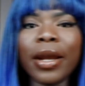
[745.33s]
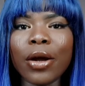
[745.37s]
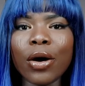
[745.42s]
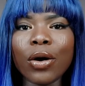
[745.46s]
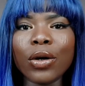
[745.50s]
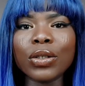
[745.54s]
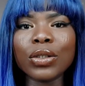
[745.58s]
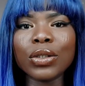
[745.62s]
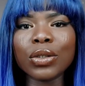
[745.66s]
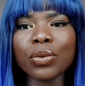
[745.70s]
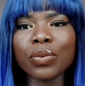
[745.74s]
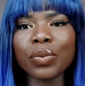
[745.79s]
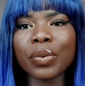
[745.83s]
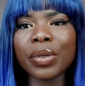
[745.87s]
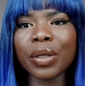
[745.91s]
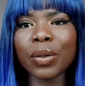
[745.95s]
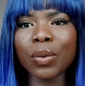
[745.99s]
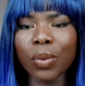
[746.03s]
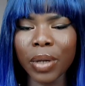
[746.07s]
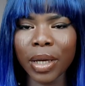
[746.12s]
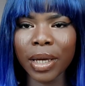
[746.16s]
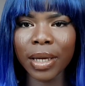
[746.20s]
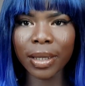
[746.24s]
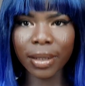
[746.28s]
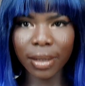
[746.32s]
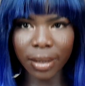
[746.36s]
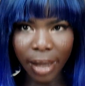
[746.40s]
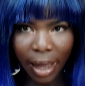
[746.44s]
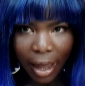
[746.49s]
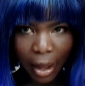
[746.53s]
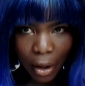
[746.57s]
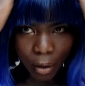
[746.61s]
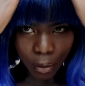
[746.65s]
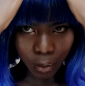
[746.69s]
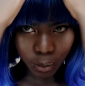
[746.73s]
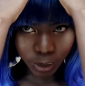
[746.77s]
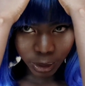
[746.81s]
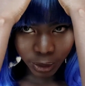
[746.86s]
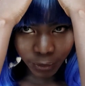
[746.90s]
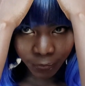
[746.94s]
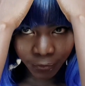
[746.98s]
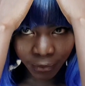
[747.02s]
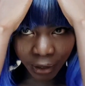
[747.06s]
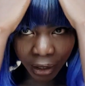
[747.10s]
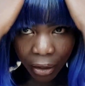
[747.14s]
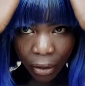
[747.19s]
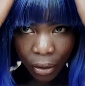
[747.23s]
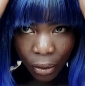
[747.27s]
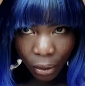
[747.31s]
also real quick, the
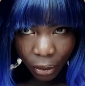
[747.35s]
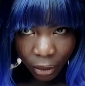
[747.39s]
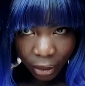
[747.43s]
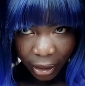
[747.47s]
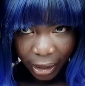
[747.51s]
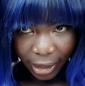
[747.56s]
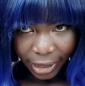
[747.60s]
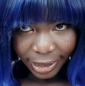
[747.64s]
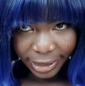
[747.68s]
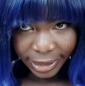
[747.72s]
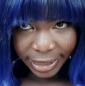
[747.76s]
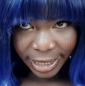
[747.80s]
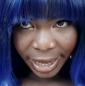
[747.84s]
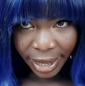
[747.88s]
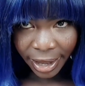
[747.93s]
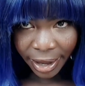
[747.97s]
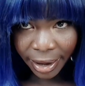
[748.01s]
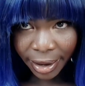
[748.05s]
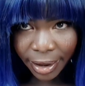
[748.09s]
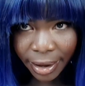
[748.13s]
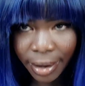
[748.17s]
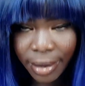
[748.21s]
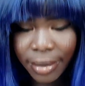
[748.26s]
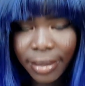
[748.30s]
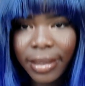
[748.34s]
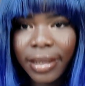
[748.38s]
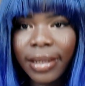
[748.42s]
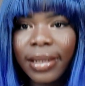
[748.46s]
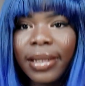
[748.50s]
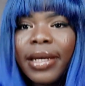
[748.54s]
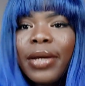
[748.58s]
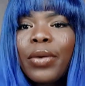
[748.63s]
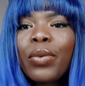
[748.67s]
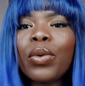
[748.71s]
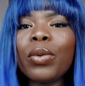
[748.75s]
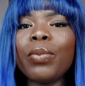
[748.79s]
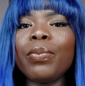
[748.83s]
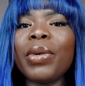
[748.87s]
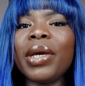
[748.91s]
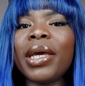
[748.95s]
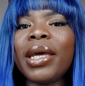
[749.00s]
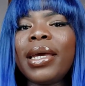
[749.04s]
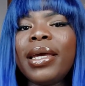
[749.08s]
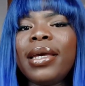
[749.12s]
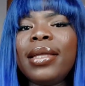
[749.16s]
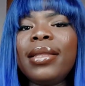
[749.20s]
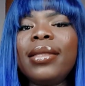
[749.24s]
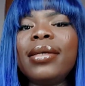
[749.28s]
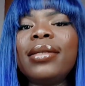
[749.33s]
video on this hair, the link will
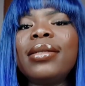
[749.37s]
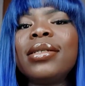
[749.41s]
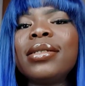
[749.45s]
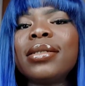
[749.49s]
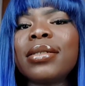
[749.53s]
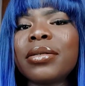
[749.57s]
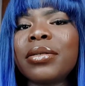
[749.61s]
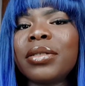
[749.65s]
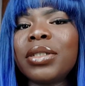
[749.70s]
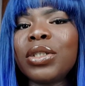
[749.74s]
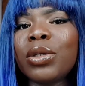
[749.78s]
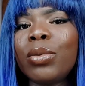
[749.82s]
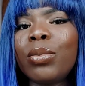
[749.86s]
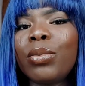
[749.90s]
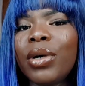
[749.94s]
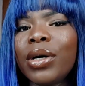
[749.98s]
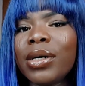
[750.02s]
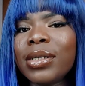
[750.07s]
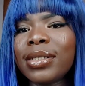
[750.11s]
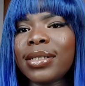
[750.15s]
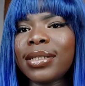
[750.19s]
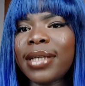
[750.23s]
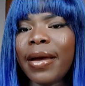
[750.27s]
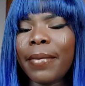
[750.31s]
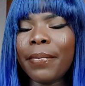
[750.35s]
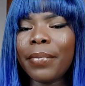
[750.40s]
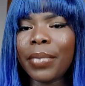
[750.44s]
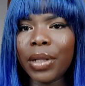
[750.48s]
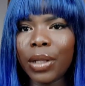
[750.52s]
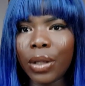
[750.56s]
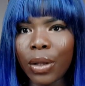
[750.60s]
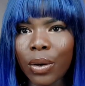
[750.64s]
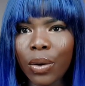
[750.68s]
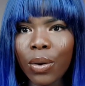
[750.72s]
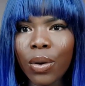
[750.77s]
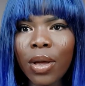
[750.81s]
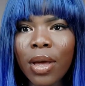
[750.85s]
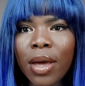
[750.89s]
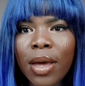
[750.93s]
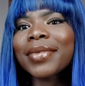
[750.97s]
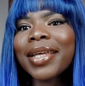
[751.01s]
be in the description box down below.